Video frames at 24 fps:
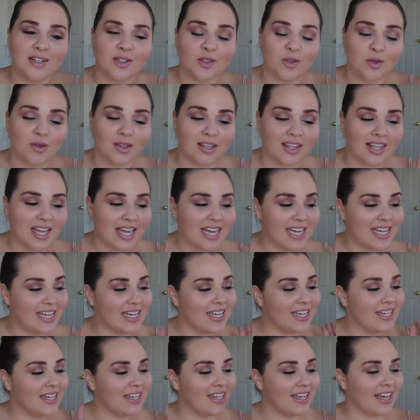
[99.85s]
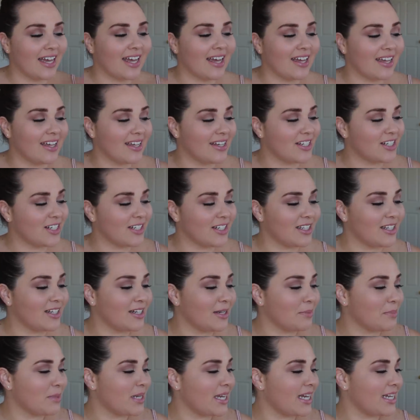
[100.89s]
do the thing, and get your
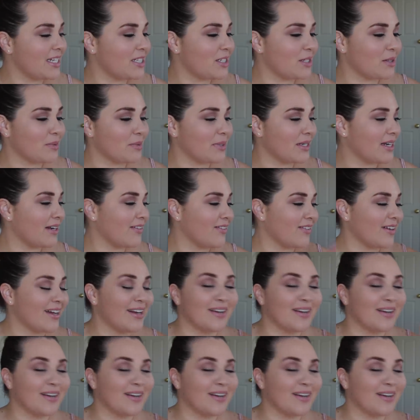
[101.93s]
little updates or whatever.